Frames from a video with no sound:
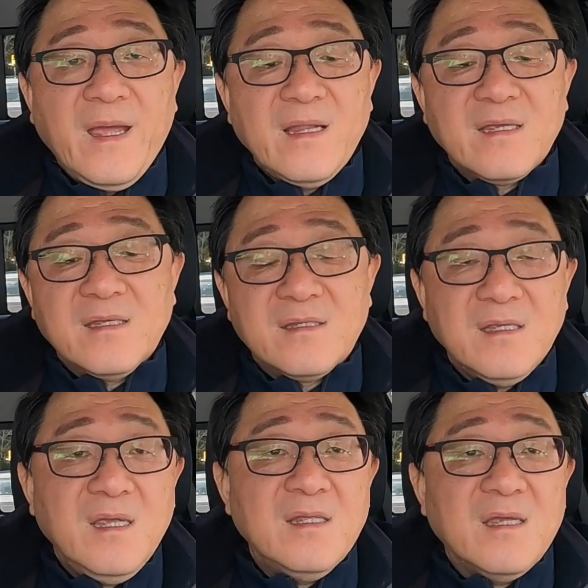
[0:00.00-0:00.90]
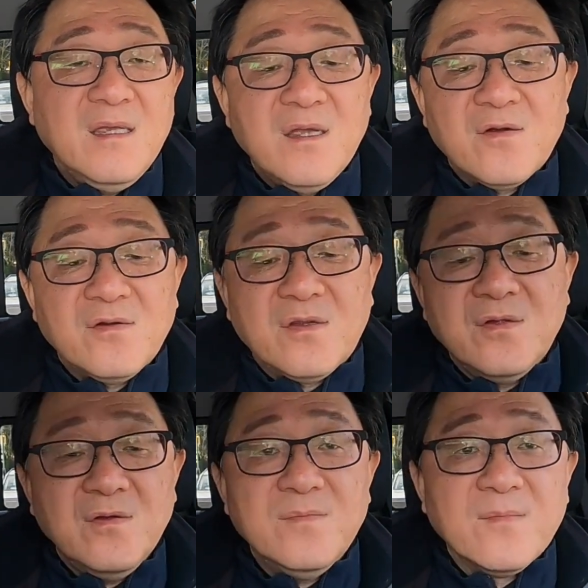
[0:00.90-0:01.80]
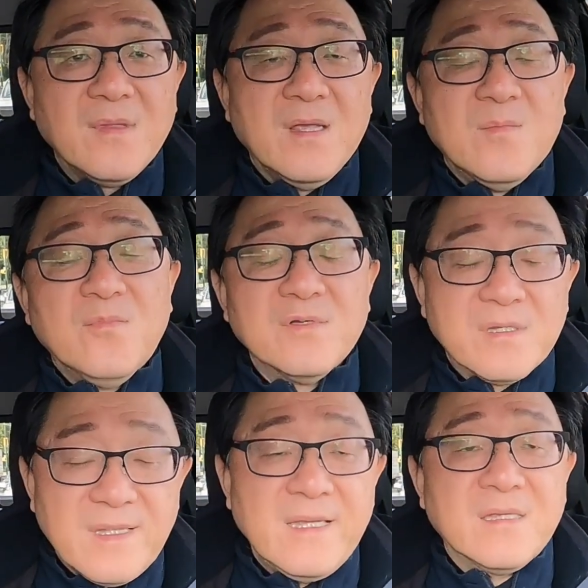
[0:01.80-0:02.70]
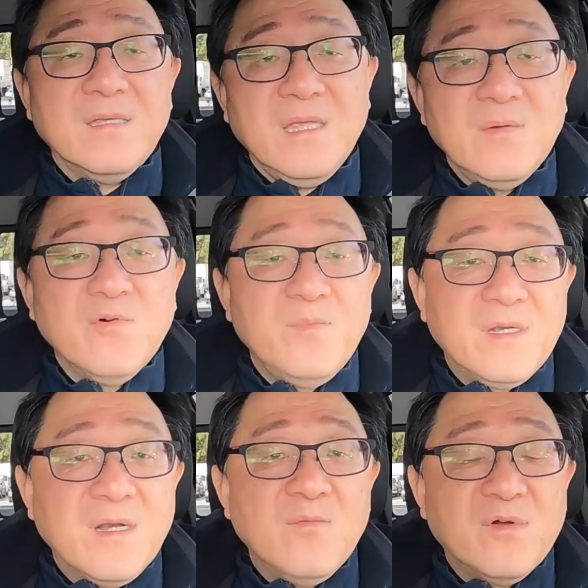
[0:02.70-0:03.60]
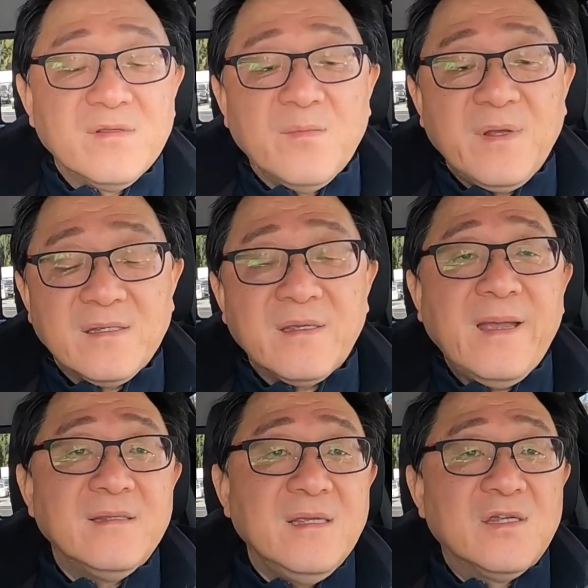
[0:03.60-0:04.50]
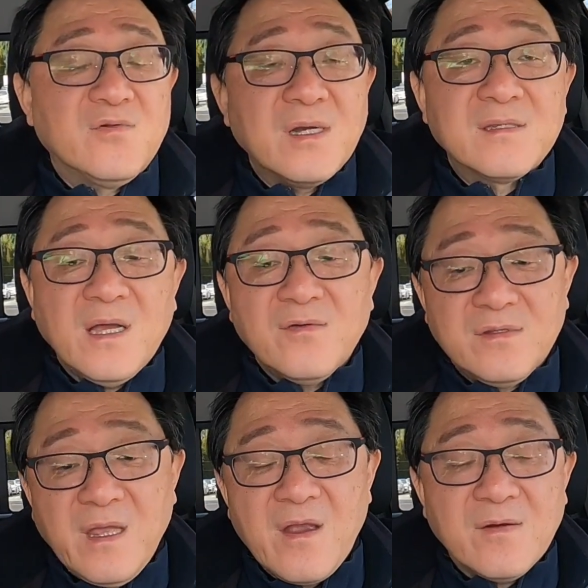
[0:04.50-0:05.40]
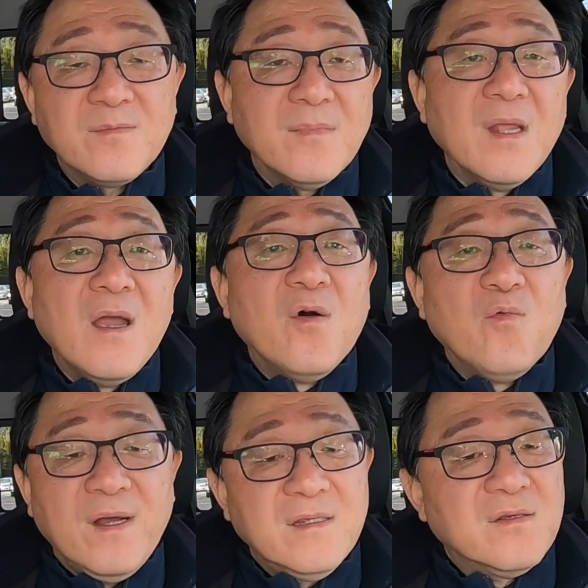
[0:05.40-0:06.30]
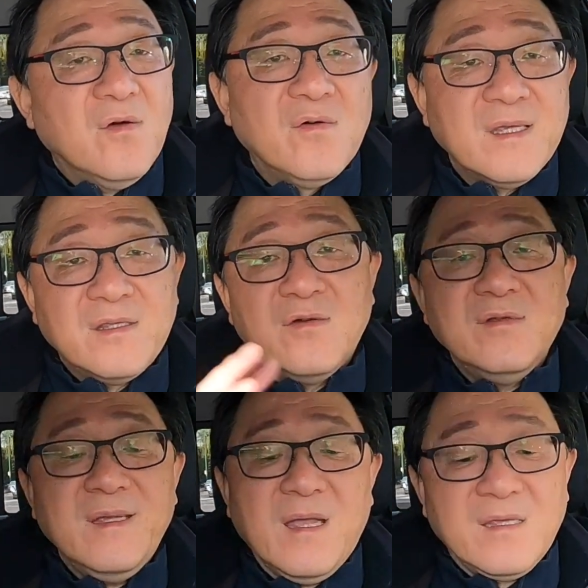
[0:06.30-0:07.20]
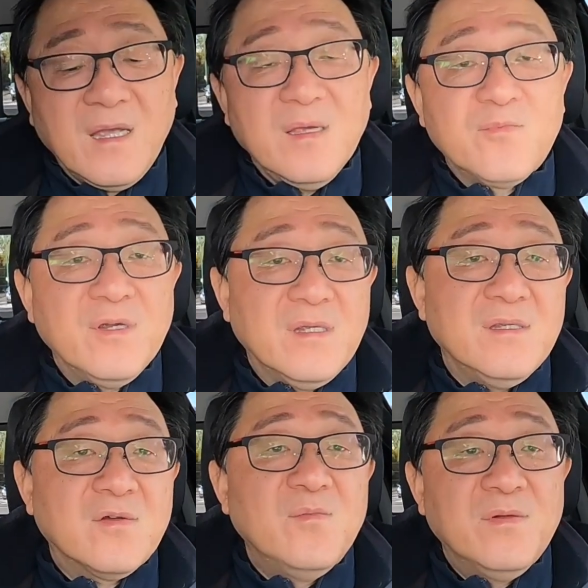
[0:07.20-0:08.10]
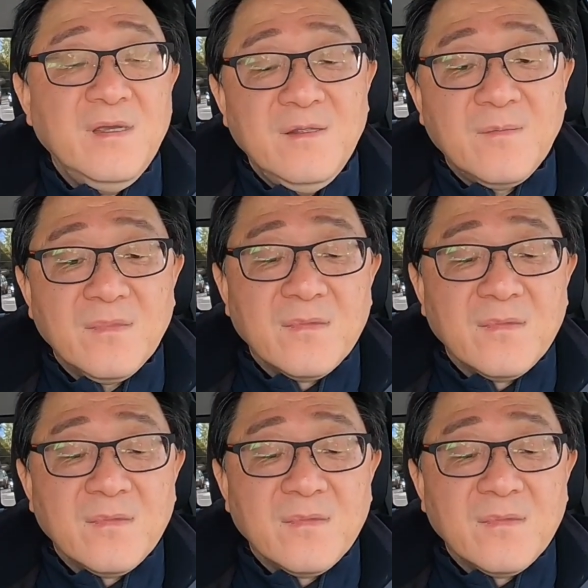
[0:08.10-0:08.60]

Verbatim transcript: And I can see in a year or two, most likely it will become one of the best handling trucks out there once all the tuning and calibration is complete.